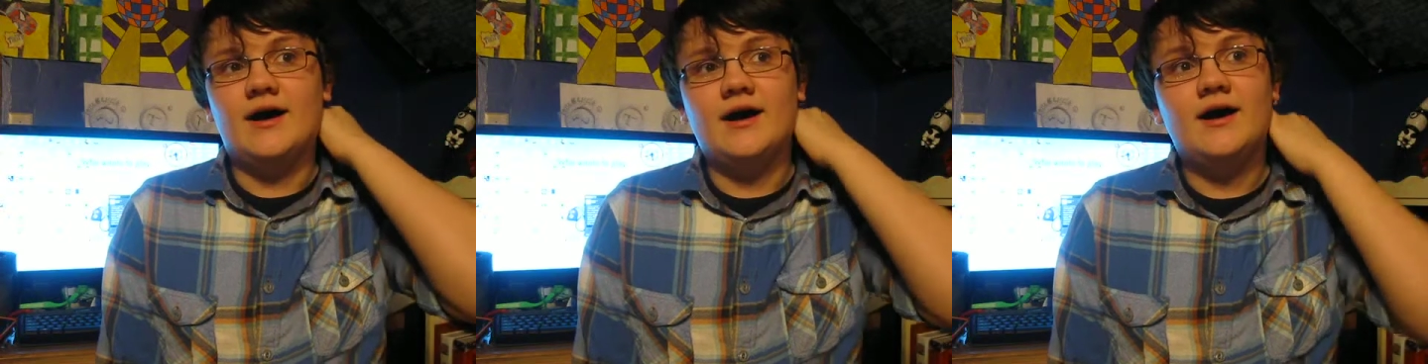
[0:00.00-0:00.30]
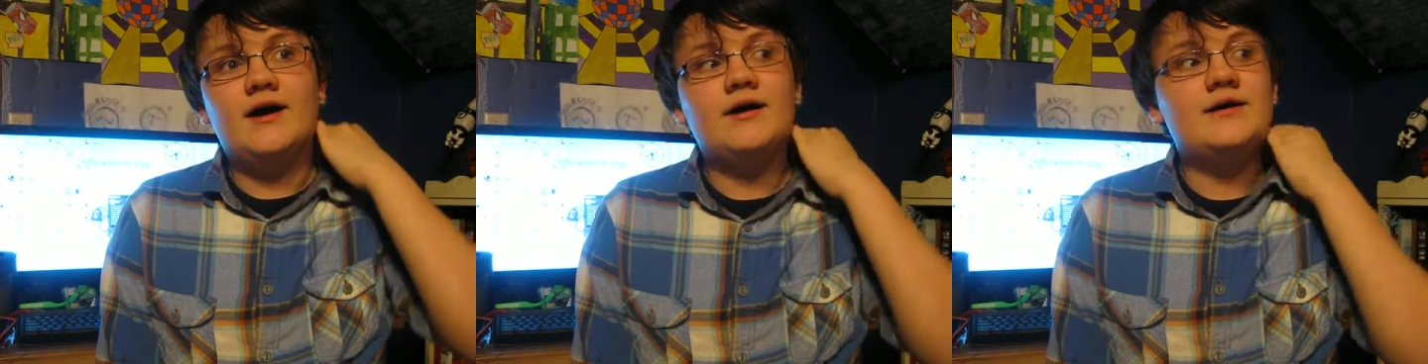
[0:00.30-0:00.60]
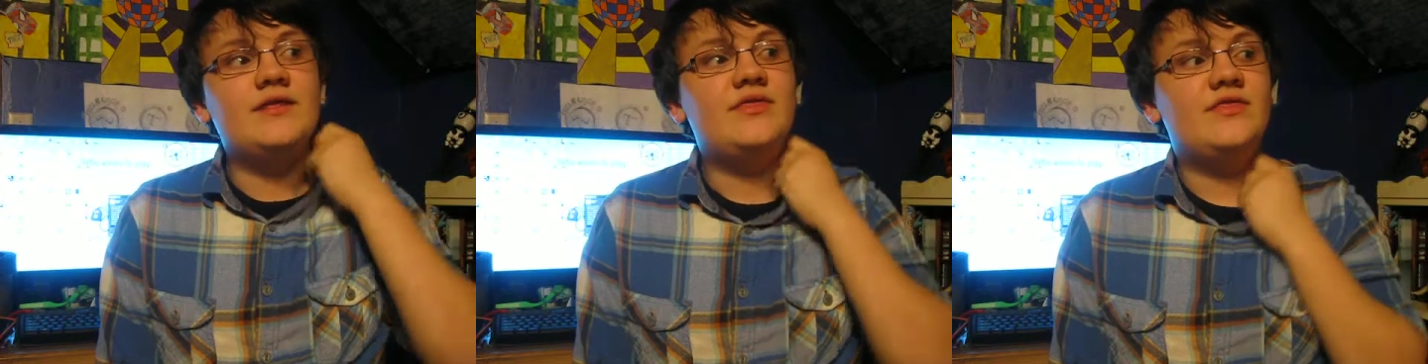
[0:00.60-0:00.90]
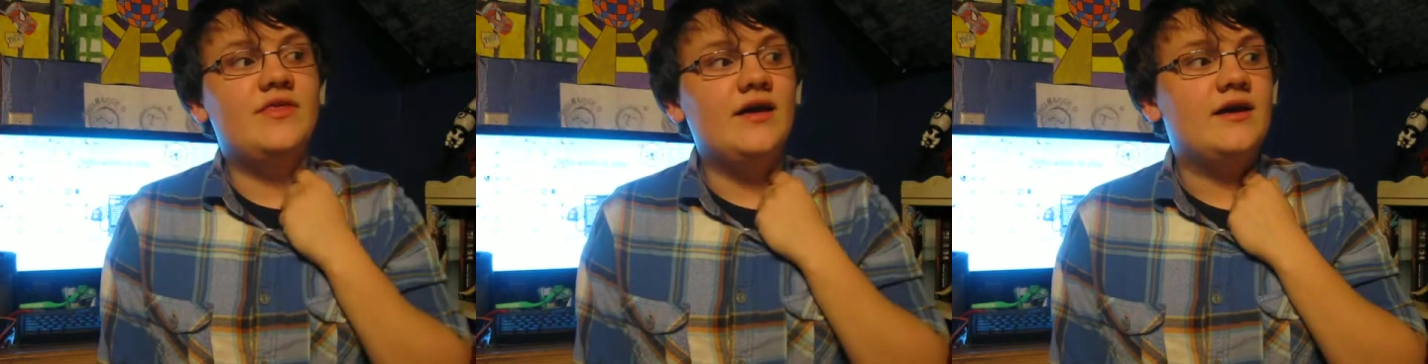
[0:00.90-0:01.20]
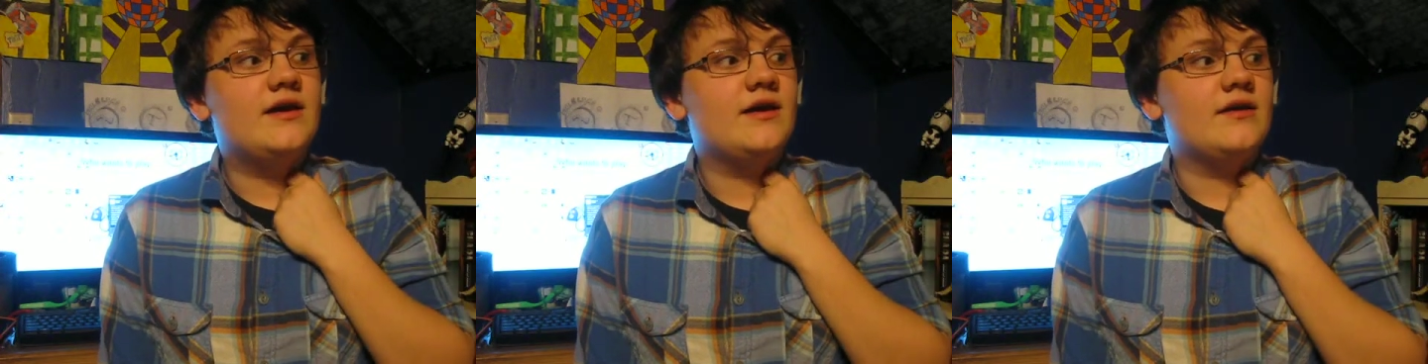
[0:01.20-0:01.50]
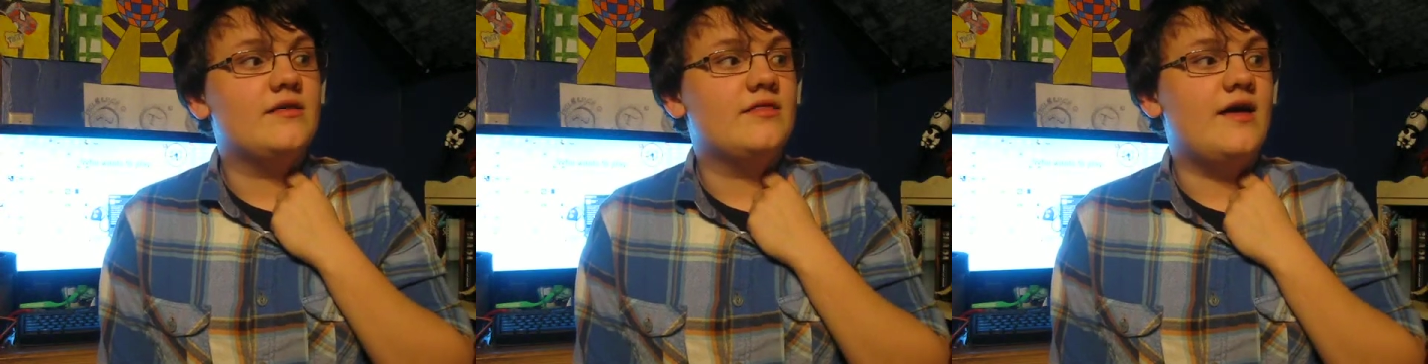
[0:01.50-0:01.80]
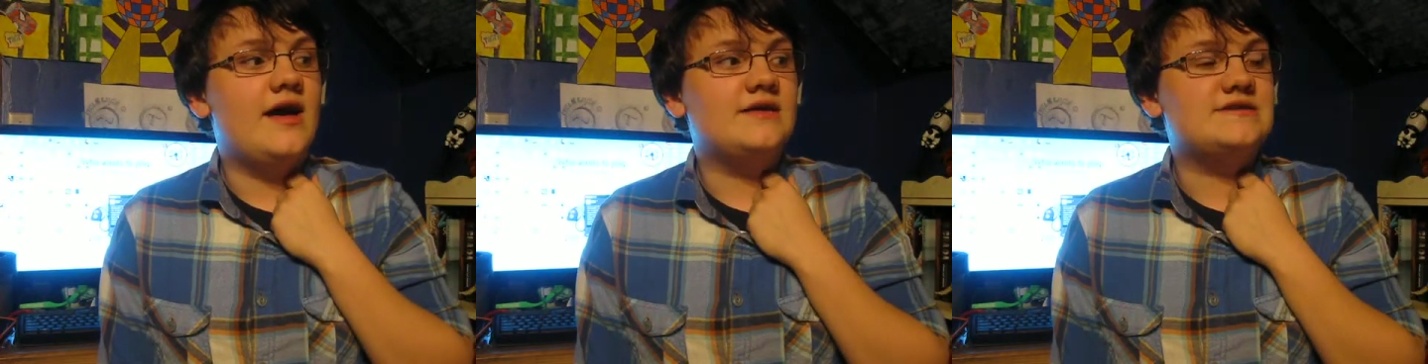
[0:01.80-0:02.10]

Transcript: I think that